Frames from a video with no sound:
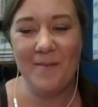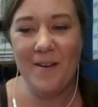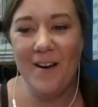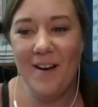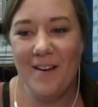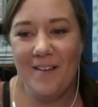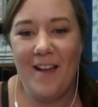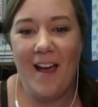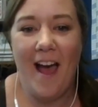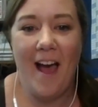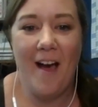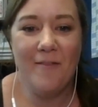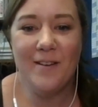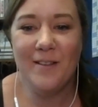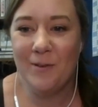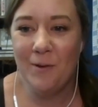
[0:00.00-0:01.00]
What, how
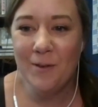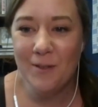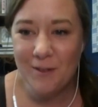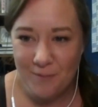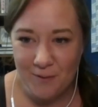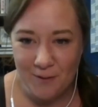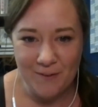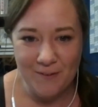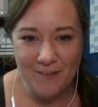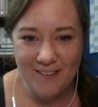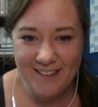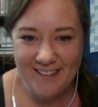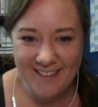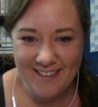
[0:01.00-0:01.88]
resourceful.